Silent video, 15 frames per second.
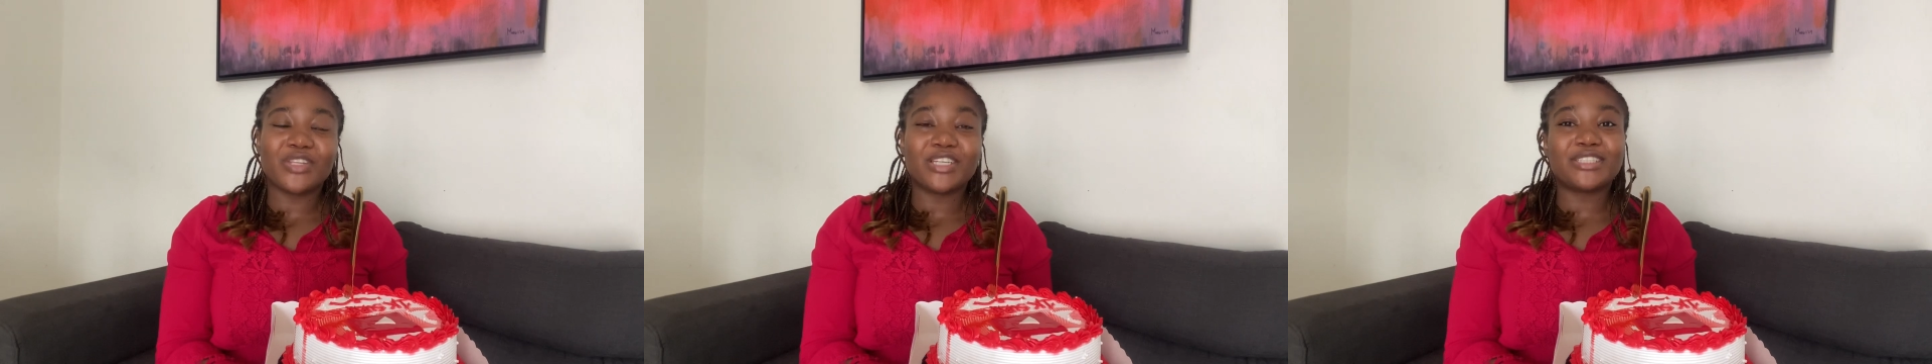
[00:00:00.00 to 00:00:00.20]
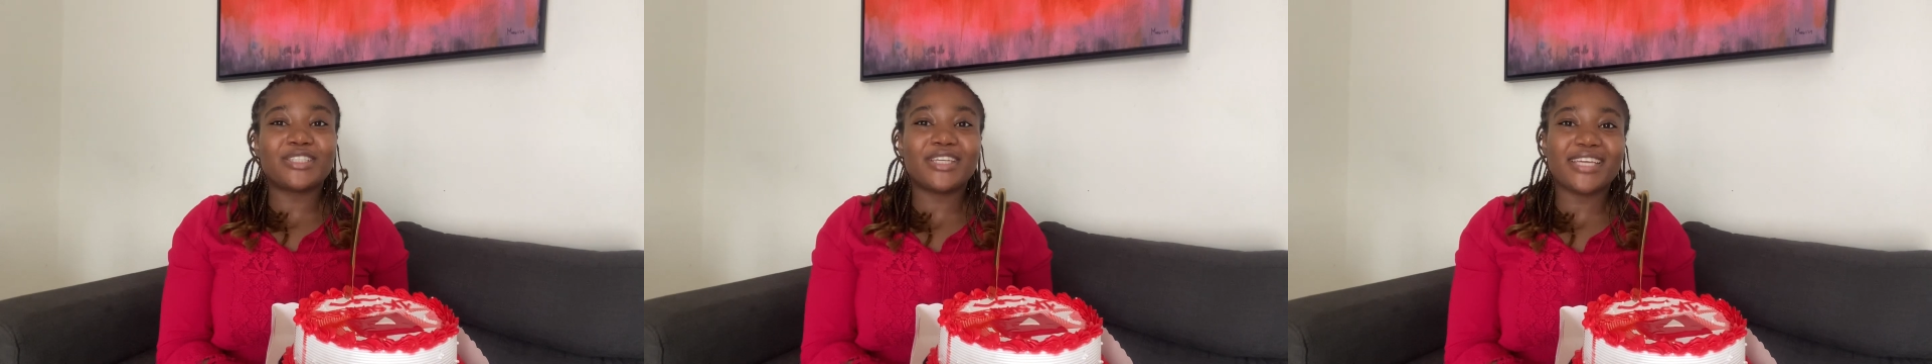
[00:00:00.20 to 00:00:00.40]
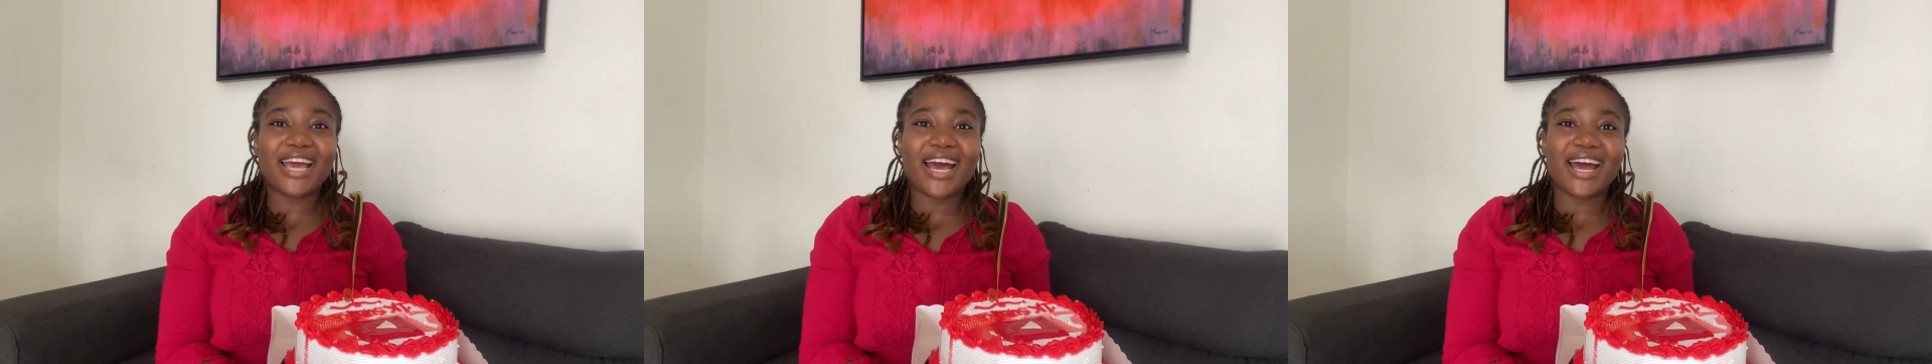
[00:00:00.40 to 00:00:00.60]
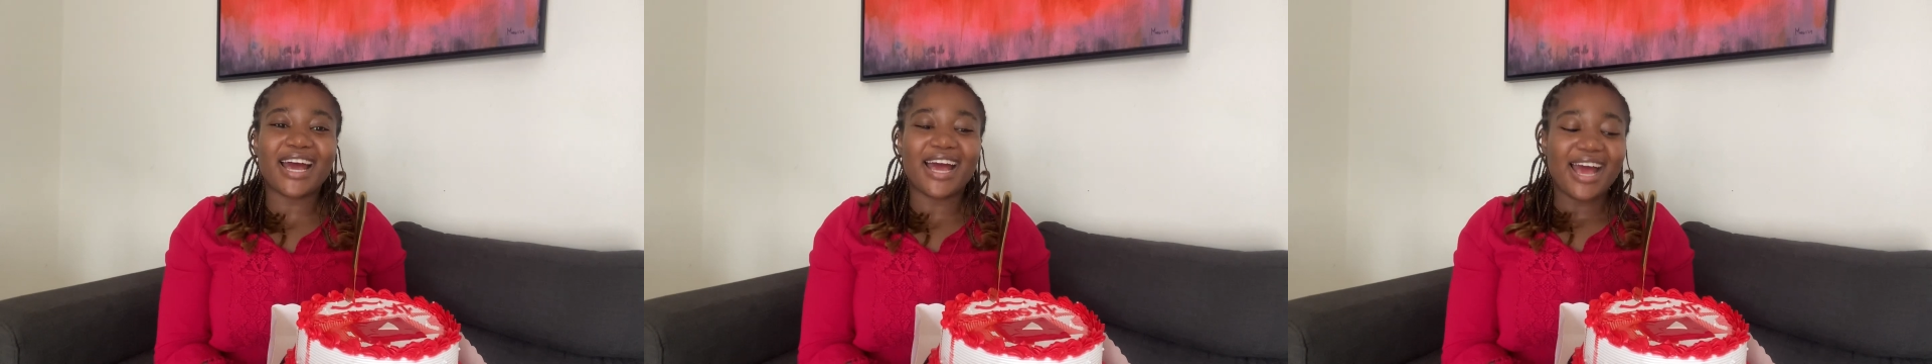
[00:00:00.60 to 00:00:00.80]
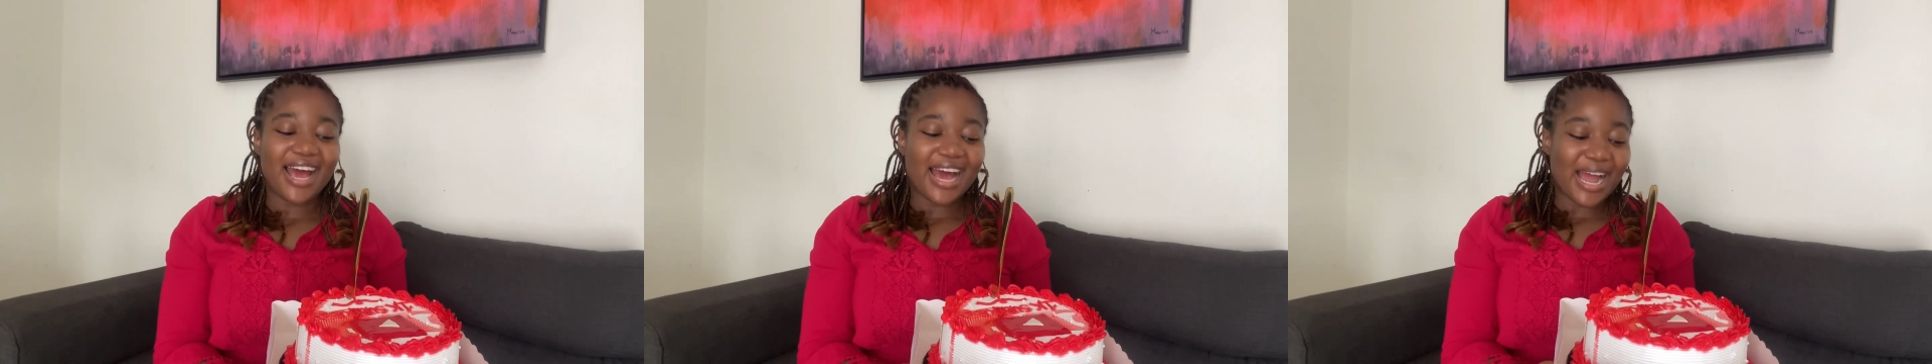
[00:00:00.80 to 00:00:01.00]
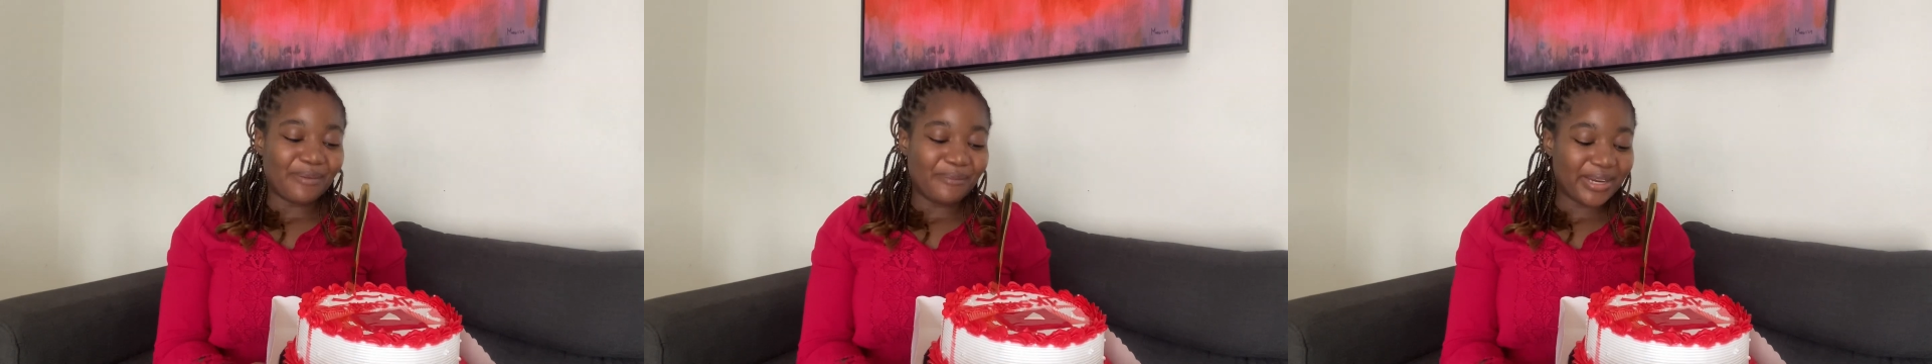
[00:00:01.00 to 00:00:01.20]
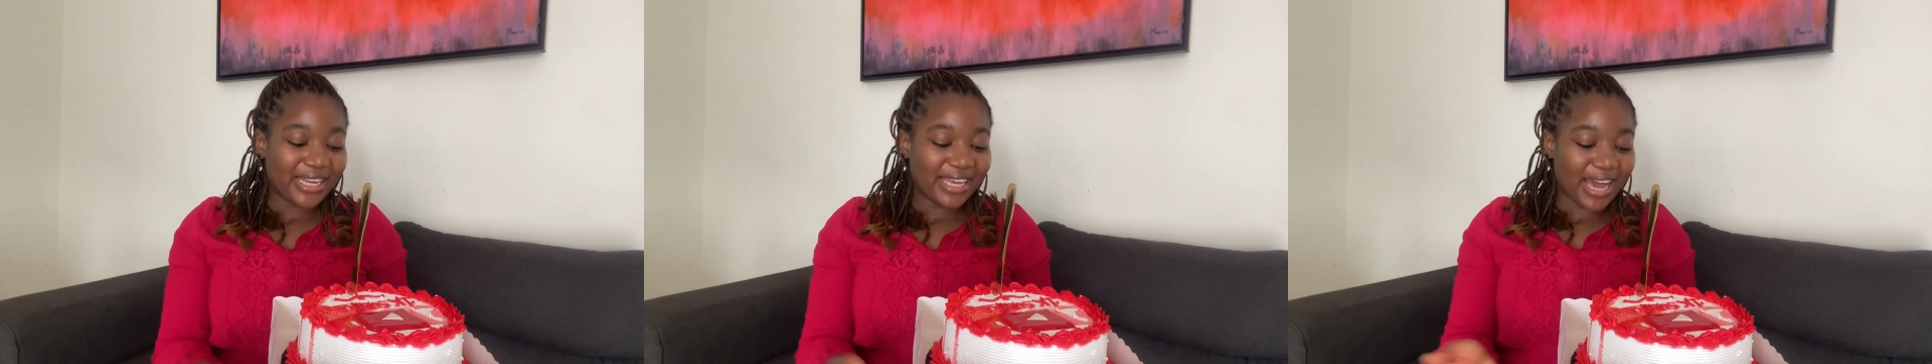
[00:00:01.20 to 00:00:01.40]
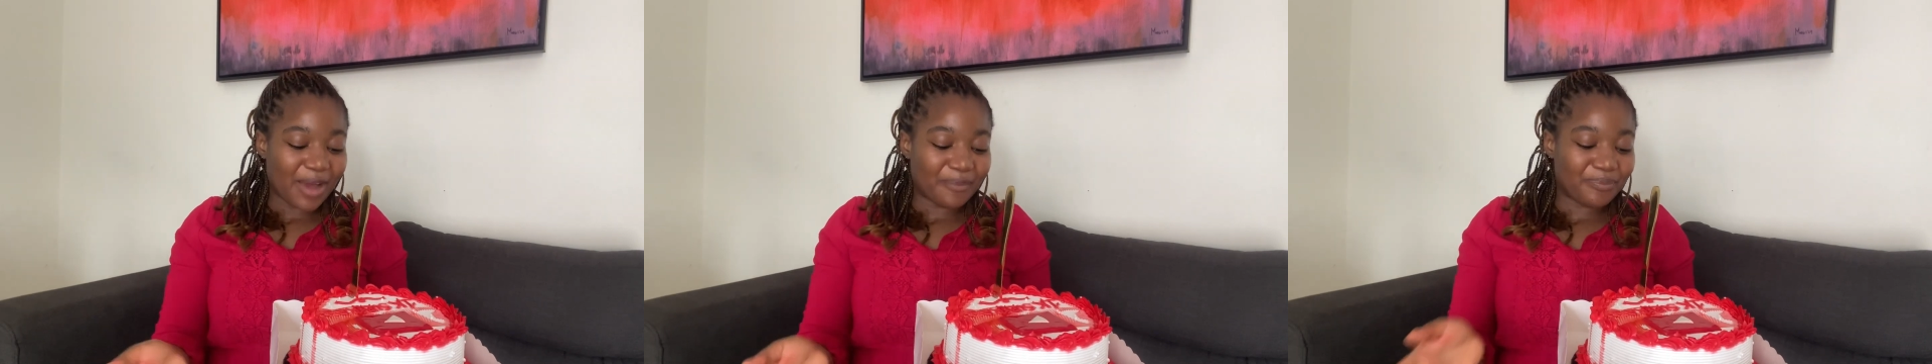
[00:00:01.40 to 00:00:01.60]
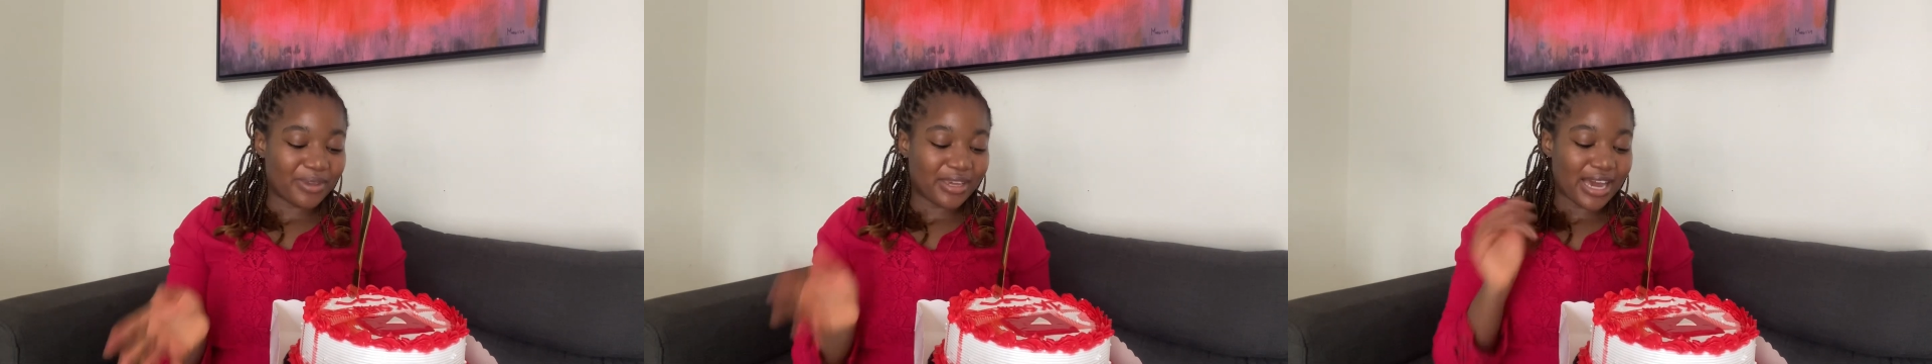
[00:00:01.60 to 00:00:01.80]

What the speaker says: So yeah, I'm really happy.